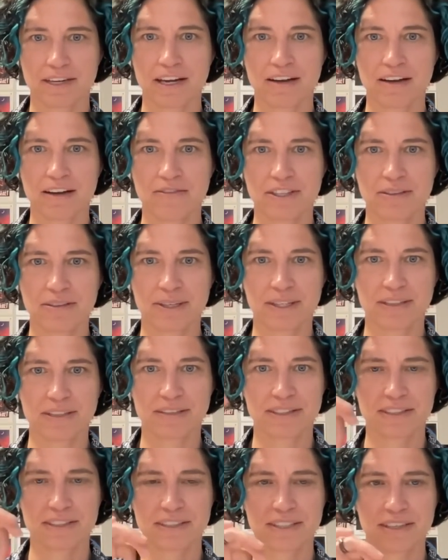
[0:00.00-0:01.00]
Every 2
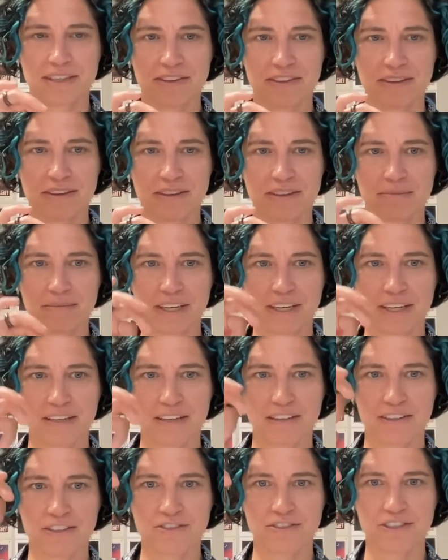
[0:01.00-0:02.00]
weeks, 60 of them, like a
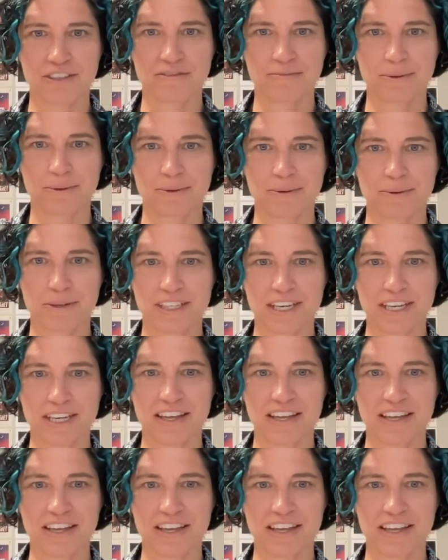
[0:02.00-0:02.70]
little string of pearls,